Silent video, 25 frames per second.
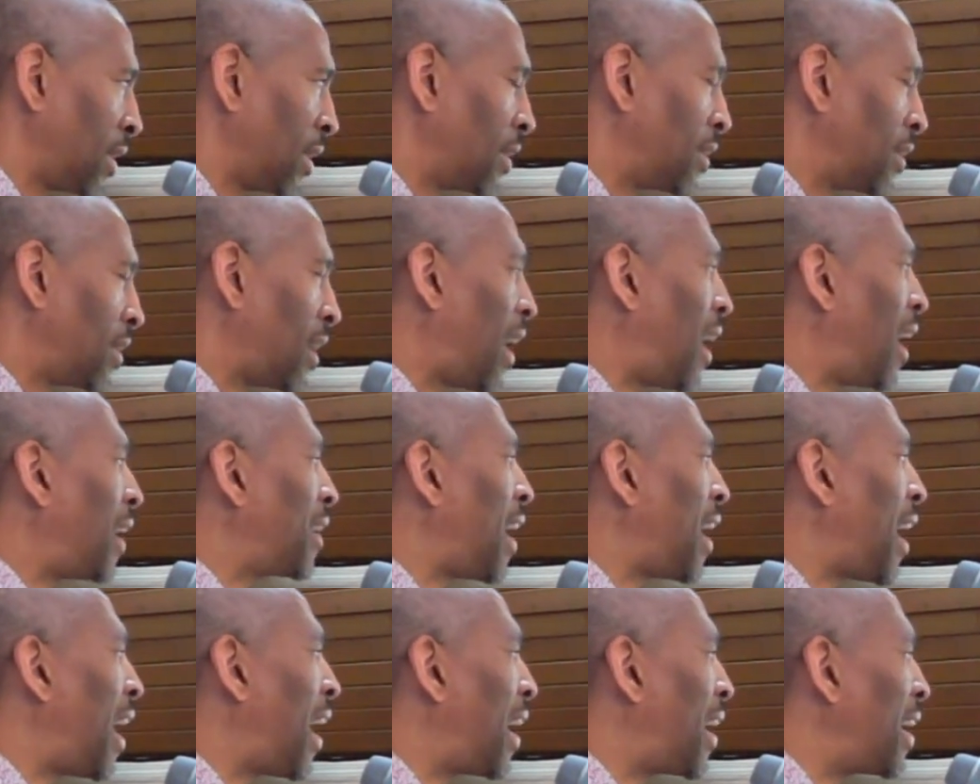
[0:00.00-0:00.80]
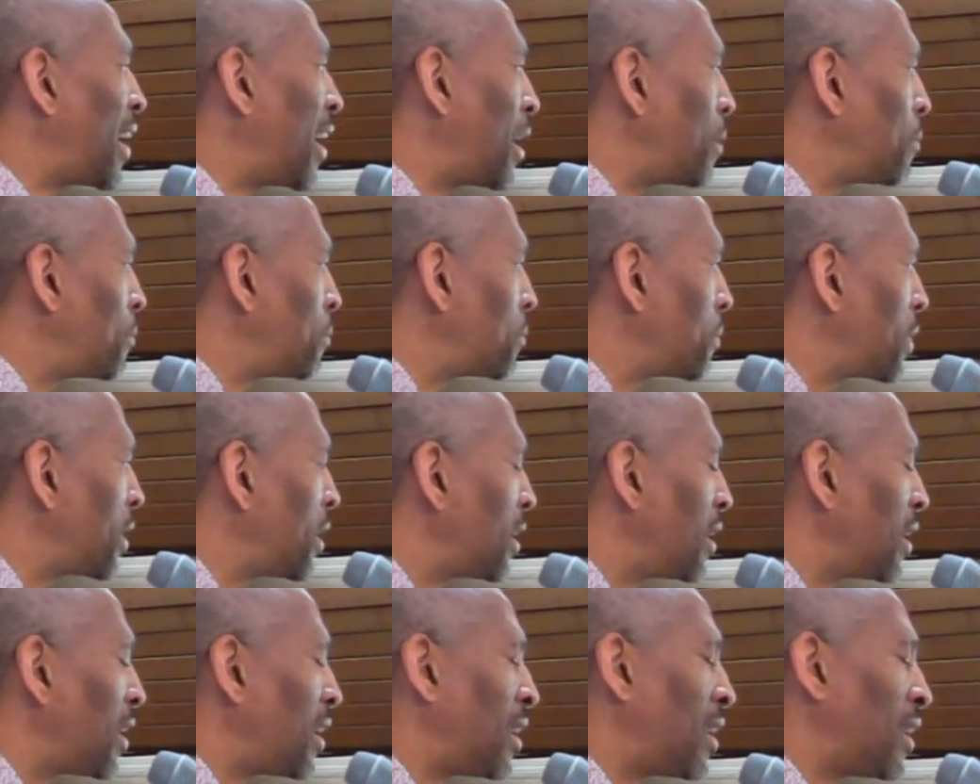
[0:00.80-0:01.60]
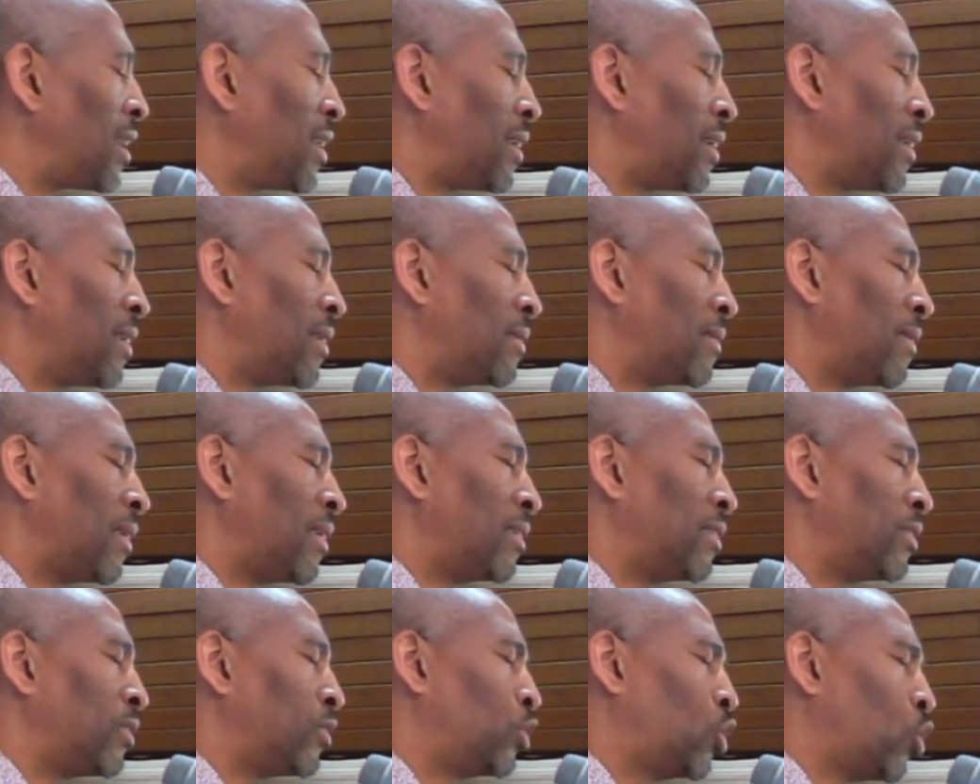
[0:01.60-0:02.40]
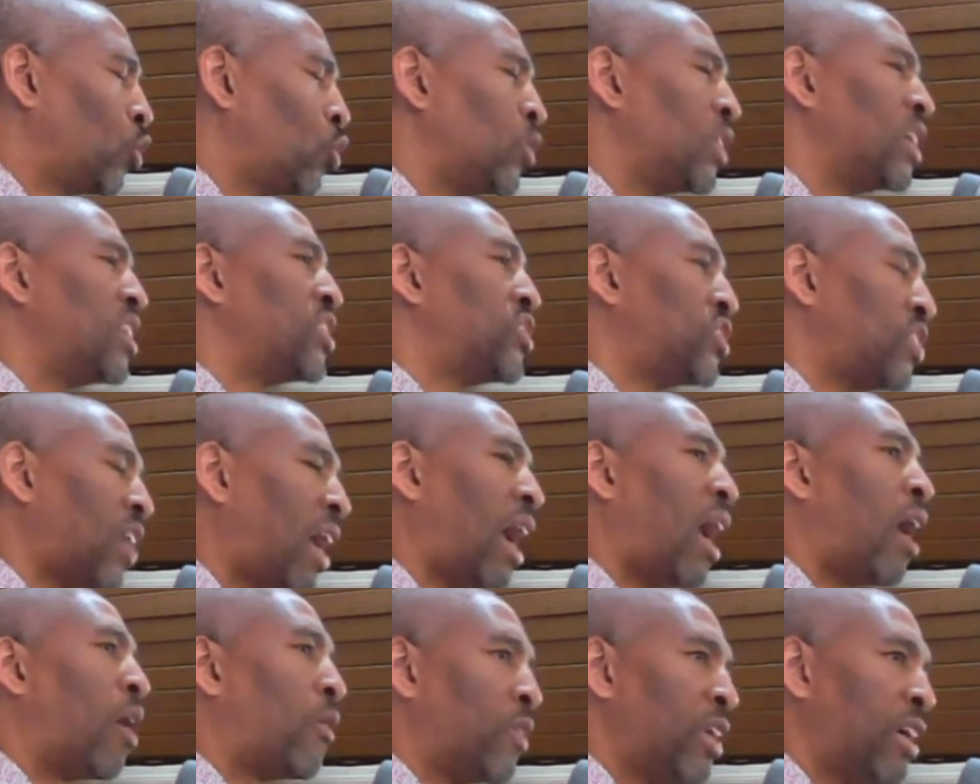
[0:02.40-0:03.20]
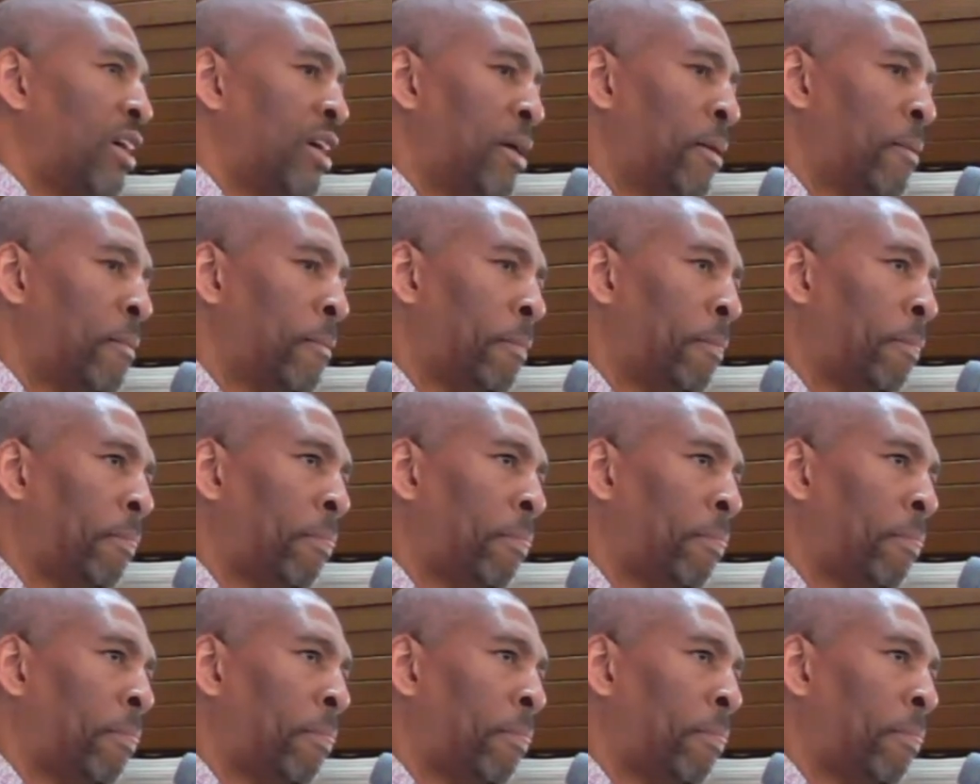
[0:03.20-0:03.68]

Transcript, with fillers: God, I am uh, uh, duly sorry